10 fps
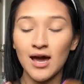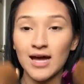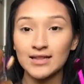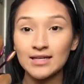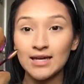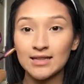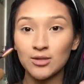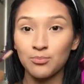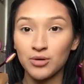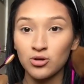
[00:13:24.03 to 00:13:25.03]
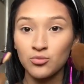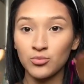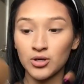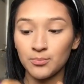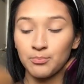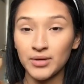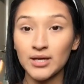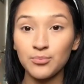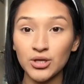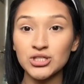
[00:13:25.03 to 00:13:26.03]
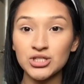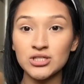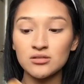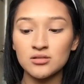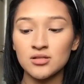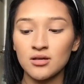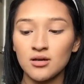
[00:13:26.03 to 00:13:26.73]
I think like the big big brushes,